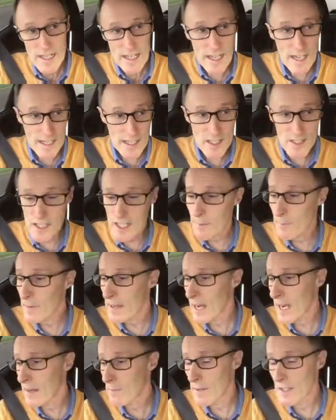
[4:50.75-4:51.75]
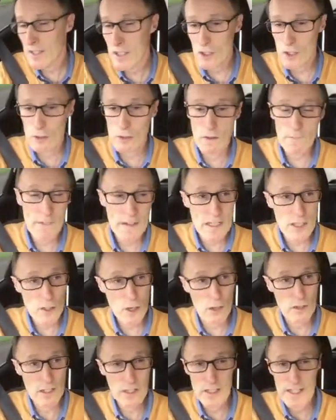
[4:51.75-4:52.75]
I can see behind me there's nothing. There's
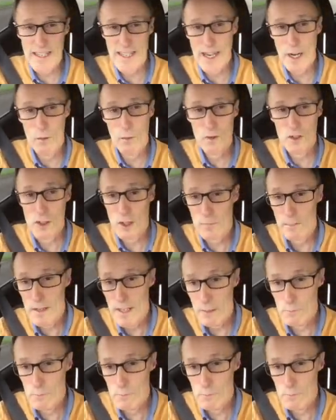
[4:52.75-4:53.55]
already a car who took me.